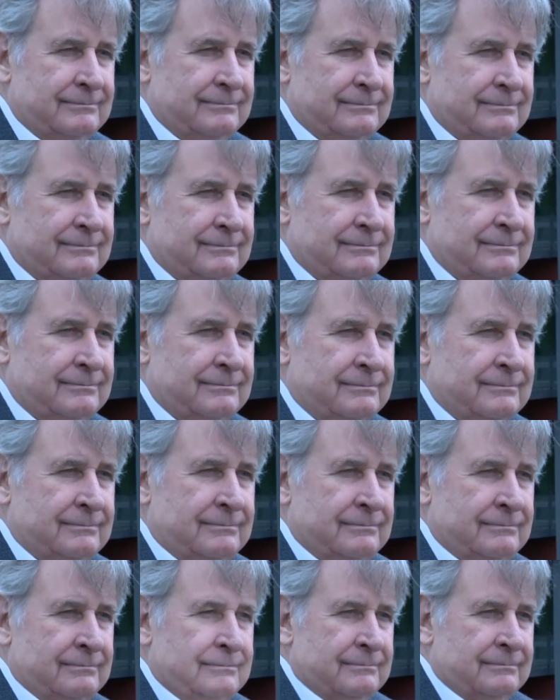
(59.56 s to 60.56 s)

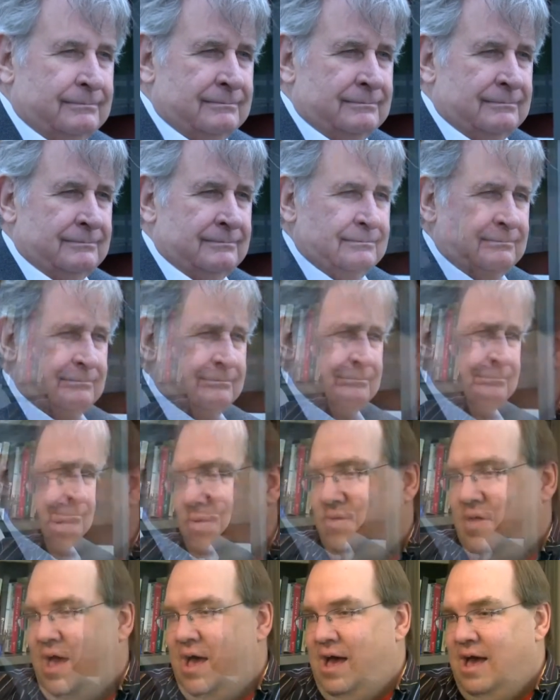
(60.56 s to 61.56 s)
2011. This
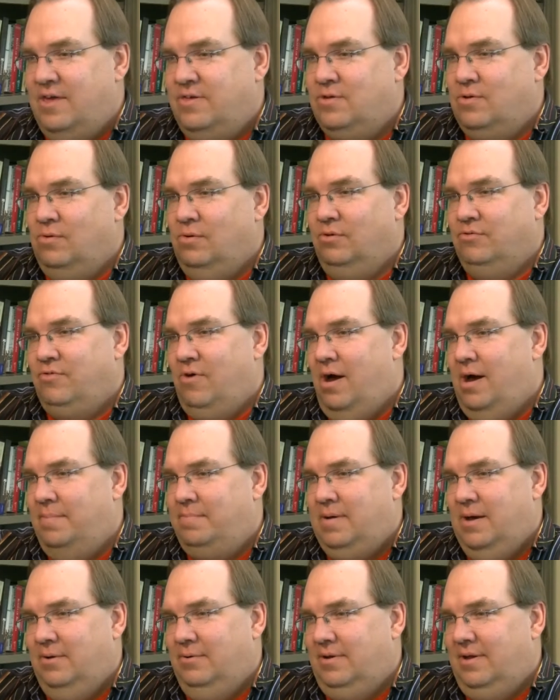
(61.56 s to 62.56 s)
was a high school
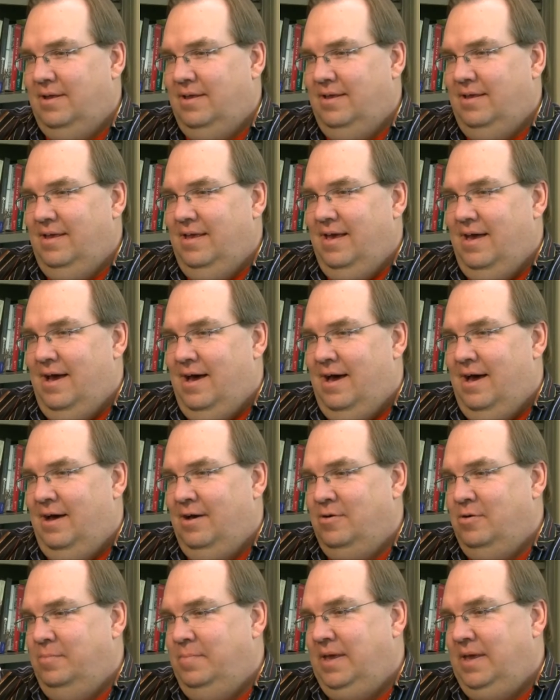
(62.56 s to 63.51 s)
dropout uh, who